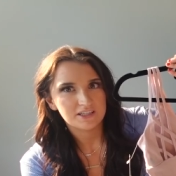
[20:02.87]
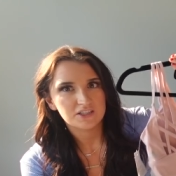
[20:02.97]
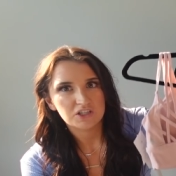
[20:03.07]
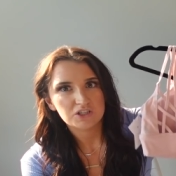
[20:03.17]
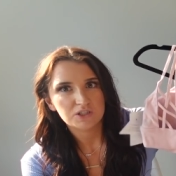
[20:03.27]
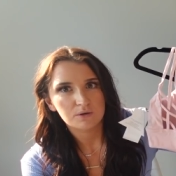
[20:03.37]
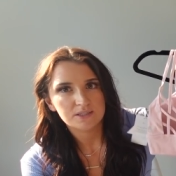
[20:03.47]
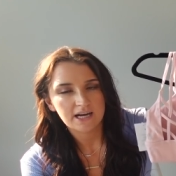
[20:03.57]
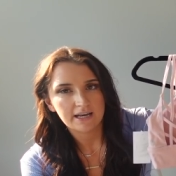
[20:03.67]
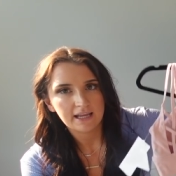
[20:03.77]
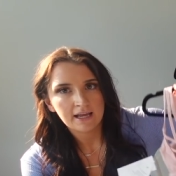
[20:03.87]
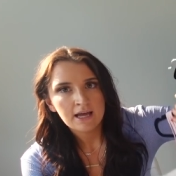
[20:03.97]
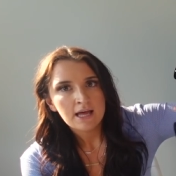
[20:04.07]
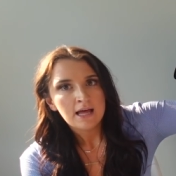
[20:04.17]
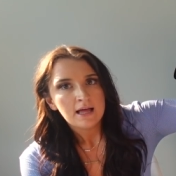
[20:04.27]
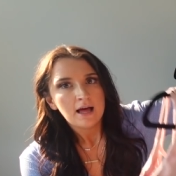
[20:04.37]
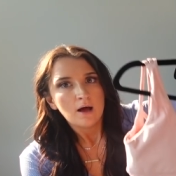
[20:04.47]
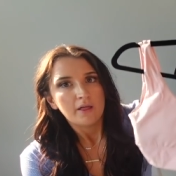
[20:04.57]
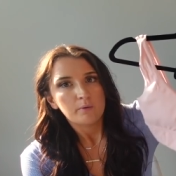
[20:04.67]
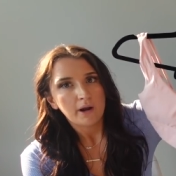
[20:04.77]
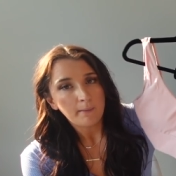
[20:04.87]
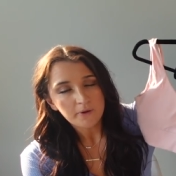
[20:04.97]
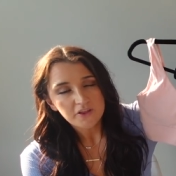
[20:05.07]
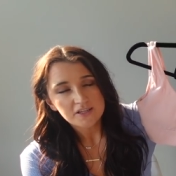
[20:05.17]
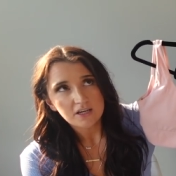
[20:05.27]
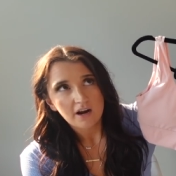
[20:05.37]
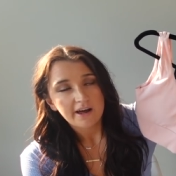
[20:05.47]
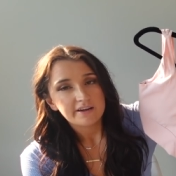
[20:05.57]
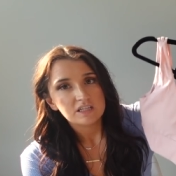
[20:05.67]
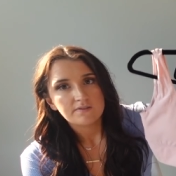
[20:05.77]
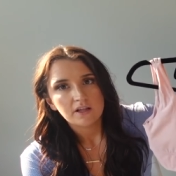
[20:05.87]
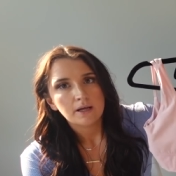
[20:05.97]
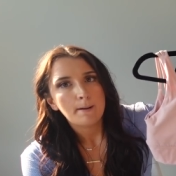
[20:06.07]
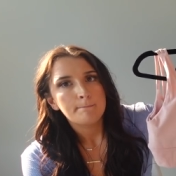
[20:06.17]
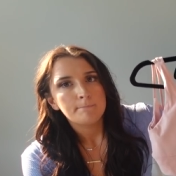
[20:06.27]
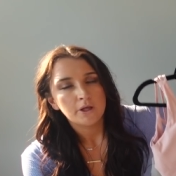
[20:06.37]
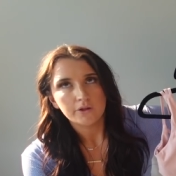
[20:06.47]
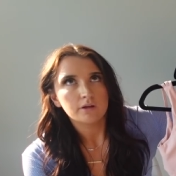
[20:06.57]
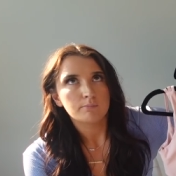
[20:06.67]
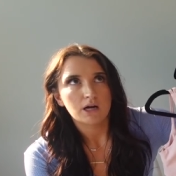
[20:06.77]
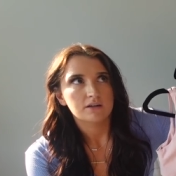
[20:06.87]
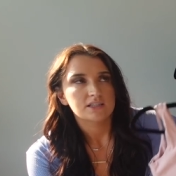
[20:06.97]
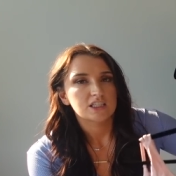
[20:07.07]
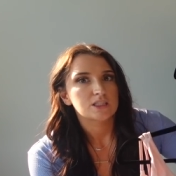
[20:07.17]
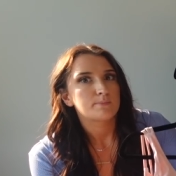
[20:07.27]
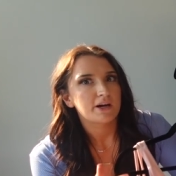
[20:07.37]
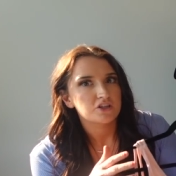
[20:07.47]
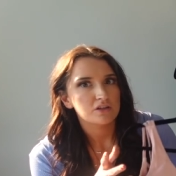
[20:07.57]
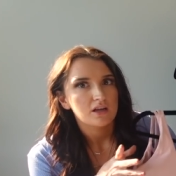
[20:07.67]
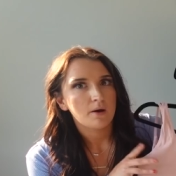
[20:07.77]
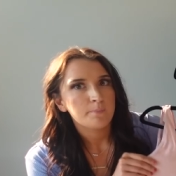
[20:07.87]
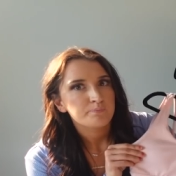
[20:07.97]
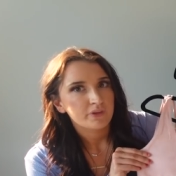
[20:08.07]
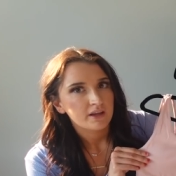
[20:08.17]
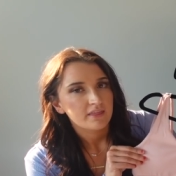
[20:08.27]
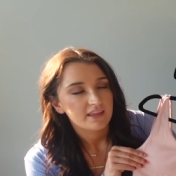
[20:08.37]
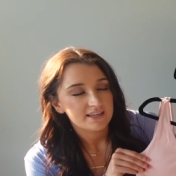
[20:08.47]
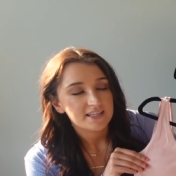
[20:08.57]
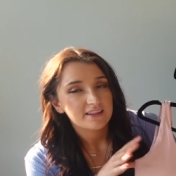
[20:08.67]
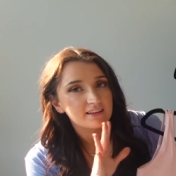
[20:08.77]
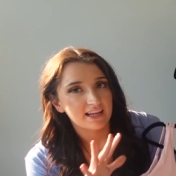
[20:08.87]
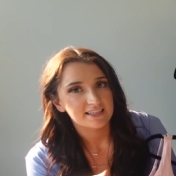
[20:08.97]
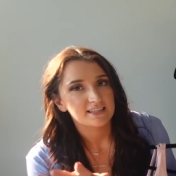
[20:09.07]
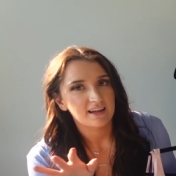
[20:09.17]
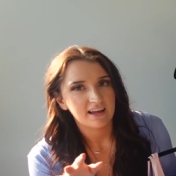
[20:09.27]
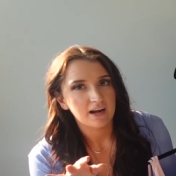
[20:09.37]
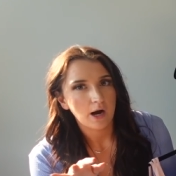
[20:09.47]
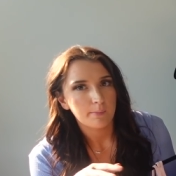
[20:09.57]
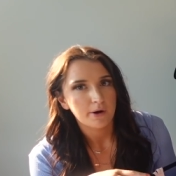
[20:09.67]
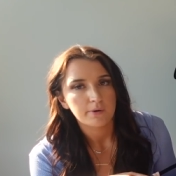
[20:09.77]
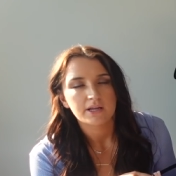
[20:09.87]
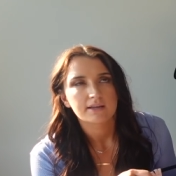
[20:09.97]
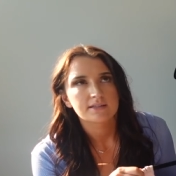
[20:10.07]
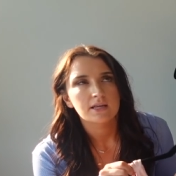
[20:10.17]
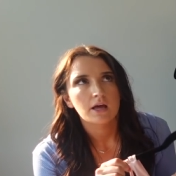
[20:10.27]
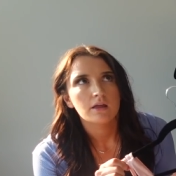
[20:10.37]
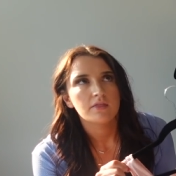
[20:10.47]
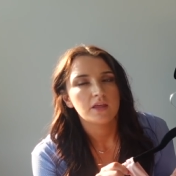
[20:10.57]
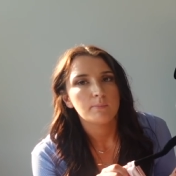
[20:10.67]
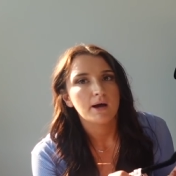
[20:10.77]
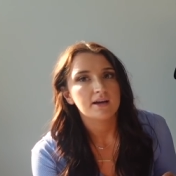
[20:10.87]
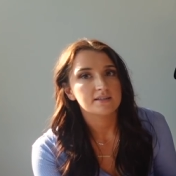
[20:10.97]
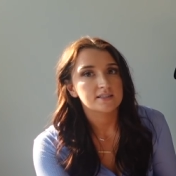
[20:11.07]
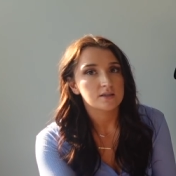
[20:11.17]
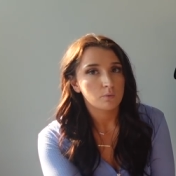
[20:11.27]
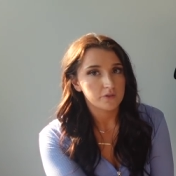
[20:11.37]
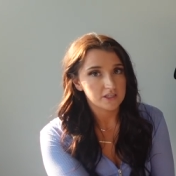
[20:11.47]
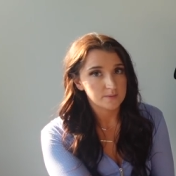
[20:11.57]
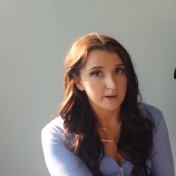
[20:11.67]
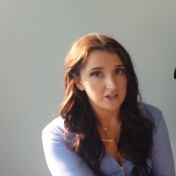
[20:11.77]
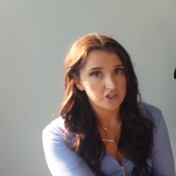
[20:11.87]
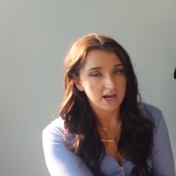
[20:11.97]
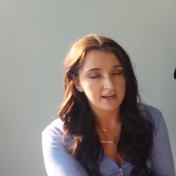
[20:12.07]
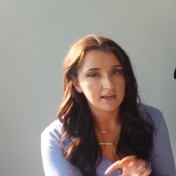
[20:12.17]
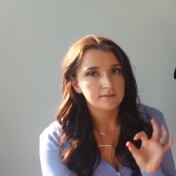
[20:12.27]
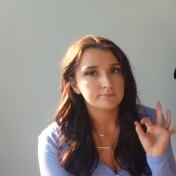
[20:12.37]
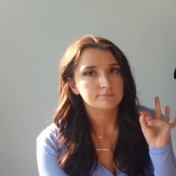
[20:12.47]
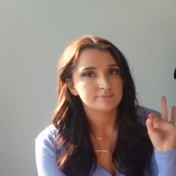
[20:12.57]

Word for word: because it's just so stunning. Like when I put this on, I just feel like $1,000,000, especially this and the Legacy legging combo. It is the best with this Spice jacket.